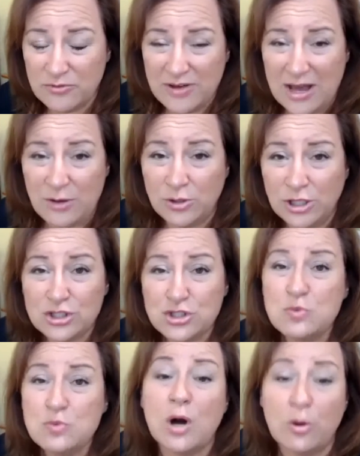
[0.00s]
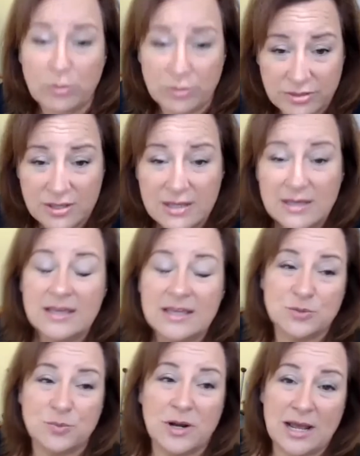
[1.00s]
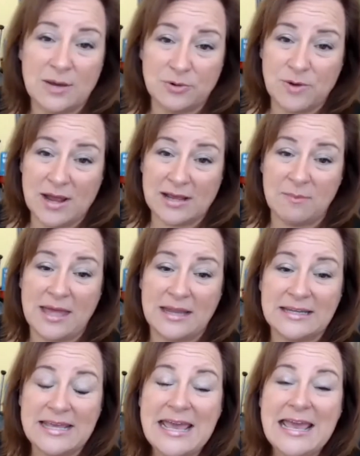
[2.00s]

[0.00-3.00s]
foul. Do both is what I would recommend.